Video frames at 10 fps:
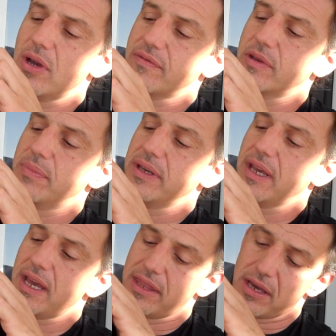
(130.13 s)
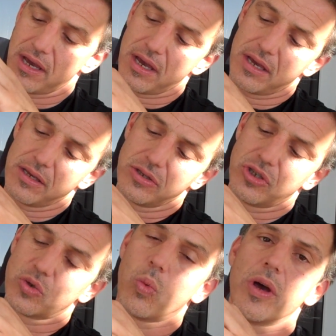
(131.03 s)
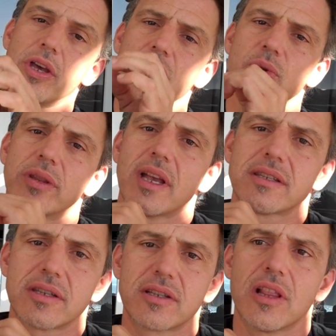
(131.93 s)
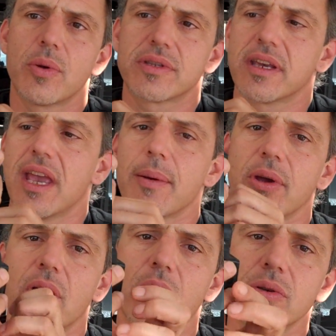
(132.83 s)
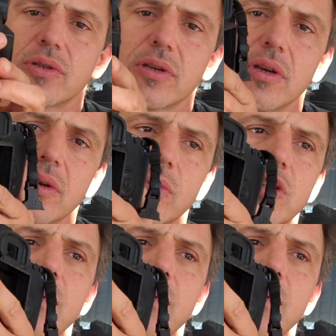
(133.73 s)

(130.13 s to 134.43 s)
to be at just 100. That's the slowest the camera goes, which means